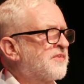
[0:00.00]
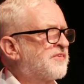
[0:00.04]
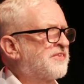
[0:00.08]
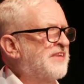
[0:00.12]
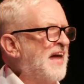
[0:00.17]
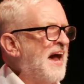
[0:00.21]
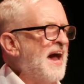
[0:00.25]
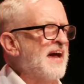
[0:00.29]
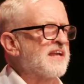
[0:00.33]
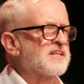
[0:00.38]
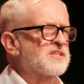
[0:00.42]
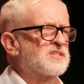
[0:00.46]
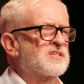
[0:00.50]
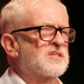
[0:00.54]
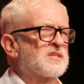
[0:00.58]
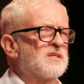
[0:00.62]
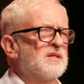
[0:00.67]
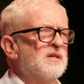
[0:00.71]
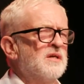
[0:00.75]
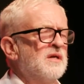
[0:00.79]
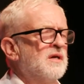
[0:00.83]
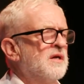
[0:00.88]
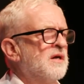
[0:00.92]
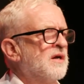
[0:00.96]
That's
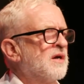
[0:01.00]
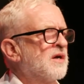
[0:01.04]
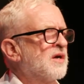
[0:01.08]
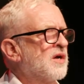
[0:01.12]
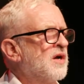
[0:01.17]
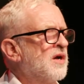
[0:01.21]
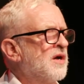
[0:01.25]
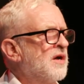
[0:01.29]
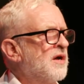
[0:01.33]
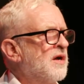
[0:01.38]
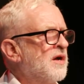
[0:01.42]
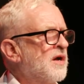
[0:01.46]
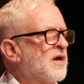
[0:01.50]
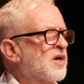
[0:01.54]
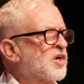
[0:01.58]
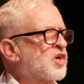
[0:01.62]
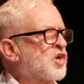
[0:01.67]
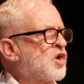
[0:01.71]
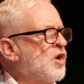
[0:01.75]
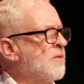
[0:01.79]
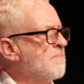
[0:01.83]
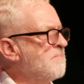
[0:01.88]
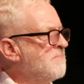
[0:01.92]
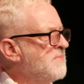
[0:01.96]

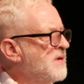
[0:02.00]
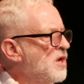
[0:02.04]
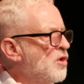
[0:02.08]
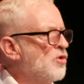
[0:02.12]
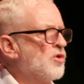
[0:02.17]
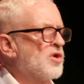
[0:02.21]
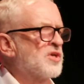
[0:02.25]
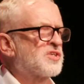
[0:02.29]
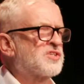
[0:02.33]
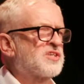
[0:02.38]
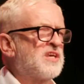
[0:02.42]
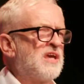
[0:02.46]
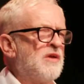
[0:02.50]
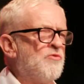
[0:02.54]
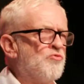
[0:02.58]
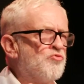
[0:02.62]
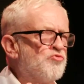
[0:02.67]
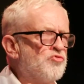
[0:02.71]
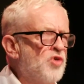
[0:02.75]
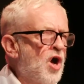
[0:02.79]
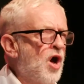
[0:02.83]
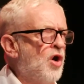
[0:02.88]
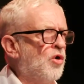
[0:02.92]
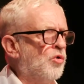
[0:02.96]
community
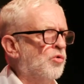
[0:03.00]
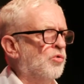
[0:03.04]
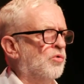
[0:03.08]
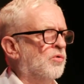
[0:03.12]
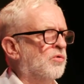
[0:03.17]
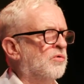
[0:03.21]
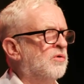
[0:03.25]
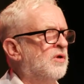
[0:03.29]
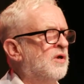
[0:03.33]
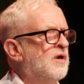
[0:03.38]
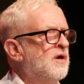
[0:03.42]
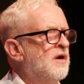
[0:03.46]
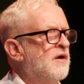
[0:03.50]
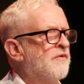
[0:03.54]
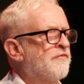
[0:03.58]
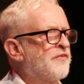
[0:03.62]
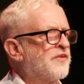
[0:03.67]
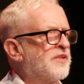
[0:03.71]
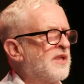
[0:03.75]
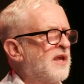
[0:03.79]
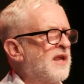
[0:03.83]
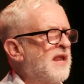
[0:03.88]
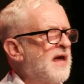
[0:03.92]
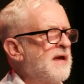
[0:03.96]
role
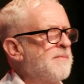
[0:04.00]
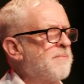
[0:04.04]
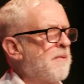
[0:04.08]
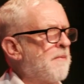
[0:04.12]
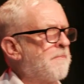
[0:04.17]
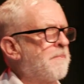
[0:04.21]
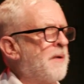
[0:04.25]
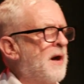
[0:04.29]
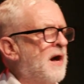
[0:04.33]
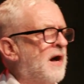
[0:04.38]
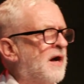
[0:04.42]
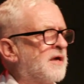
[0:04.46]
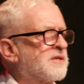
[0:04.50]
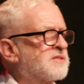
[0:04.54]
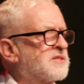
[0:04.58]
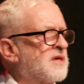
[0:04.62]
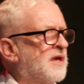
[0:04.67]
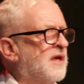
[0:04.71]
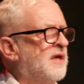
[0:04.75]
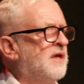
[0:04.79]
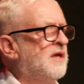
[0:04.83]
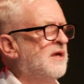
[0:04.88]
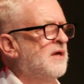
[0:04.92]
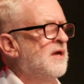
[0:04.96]
for the Labour
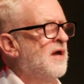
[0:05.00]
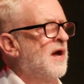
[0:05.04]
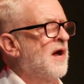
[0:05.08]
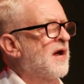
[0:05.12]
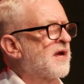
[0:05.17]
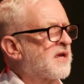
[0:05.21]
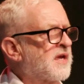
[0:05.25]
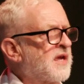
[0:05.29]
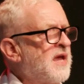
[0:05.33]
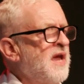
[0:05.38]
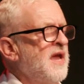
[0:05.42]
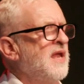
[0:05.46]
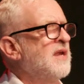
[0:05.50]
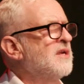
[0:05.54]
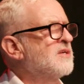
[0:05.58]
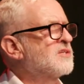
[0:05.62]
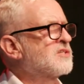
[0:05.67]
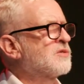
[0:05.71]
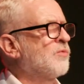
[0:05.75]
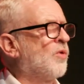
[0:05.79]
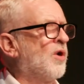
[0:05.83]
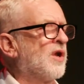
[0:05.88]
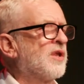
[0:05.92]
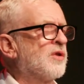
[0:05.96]
Party, akin
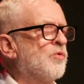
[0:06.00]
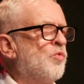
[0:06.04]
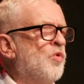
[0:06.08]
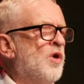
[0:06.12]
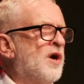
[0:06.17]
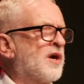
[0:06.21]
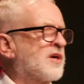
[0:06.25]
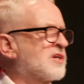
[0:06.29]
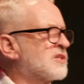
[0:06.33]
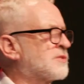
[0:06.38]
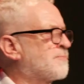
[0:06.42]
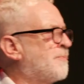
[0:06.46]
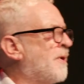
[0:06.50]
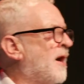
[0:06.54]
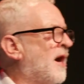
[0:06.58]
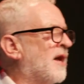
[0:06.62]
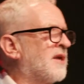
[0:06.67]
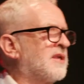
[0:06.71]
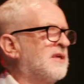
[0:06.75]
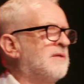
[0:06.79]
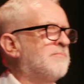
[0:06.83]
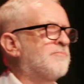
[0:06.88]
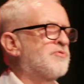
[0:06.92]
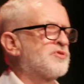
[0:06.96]
to what the Workers'
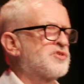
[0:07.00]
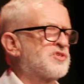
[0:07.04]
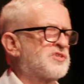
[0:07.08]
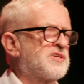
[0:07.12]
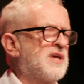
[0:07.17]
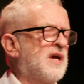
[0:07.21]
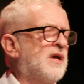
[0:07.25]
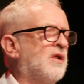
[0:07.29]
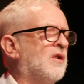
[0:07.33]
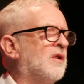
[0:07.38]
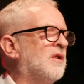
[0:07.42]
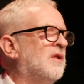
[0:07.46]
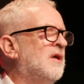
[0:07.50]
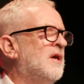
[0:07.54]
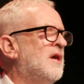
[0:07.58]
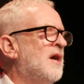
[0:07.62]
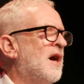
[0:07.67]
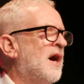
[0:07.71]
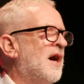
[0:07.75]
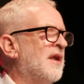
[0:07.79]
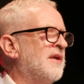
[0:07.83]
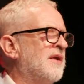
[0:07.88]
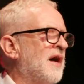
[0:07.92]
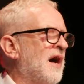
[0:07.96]
Party in Brazil
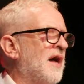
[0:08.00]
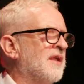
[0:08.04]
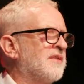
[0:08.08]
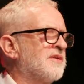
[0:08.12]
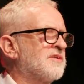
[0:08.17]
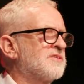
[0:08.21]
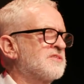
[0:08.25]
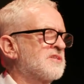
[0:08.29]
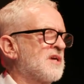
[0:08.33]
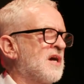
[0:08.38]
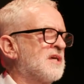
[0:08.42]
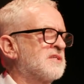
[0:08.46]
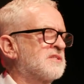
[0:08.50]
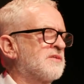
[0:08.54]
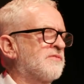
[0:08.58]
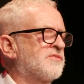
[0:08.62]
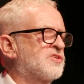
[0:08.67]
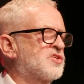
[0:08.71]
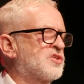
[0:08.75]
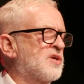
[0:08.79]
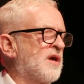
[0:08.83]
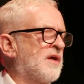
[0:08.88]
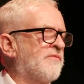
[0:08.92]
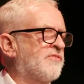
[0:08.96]
and others
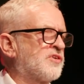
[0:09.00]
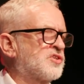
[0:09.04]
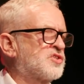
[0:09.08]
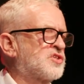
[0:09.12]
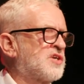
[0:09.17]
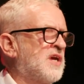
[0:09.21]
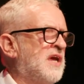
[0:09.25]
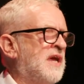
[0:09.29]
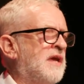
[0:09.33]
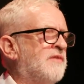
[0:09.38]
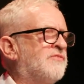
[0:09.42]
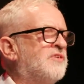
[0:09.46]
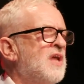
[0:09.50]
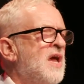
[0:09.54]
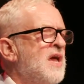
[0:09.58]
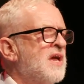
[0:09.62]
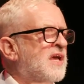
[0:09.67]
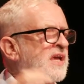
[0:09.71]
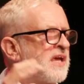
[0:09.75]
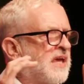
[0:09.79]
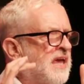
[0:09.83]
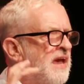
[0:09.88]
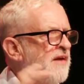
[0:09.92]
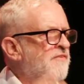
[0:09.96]
have achieved,
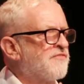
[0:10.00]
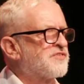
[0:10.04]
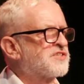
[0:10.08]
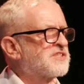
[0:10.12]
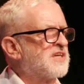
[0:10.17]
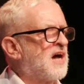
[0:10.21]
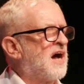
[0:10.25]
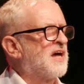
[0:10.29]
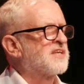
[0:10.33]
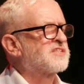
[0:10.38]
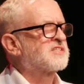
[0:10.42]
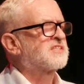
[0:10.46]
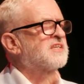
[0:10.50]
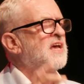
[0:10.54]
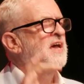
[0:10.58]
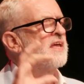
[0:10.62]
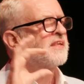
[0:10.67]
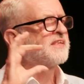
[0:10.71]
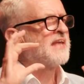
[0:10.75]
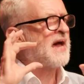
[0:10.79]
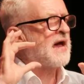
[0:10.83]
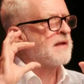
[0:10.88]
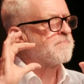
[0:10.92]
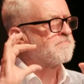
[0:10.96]
gives us
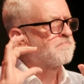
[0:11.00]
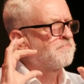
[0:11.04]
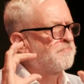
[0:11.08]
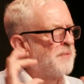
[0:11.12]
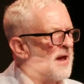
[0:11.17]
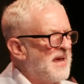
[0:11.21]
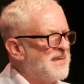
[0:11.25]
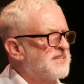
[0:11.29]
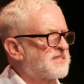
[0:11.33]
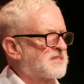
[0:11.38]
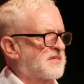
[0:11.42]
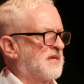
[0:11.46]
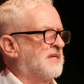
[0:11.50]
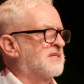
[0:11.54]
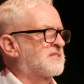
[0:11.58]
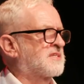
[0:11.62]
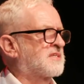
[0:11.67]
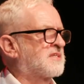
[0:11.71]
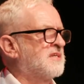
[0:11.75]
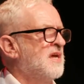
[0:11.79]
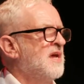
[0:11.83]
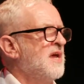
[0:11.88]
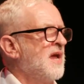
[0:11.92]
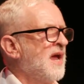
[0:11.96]
that
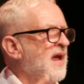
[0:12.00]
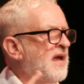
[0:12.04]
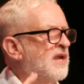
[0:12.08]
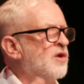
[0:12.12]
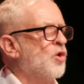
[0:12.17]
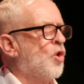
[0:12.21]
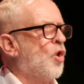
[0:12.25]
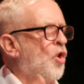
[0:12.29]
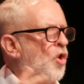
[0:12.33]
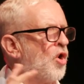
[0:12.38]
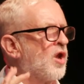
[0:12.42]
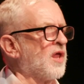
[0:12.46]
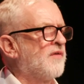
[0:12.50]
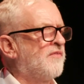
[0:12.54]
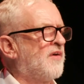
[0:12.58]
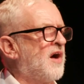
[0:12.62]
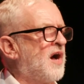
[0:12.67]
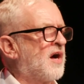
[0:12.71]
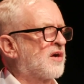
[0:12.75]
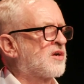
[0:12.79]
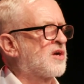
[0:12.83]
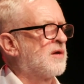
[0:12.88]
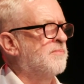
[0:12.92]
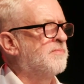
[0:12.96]
basis in all of
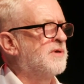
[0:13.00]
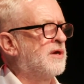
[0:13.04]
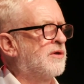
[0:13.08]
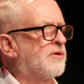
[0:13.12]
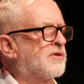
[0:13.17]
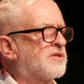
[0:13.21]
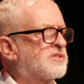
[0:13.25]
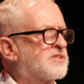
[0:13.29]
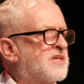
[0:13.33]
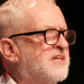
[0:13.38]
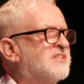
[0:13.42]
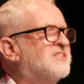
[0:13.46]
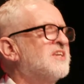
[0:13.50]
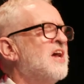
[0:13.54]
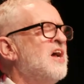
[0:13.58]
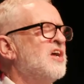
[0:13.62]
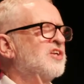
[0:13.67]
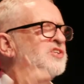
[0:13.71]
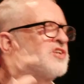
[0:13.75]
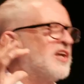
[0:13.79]
our communities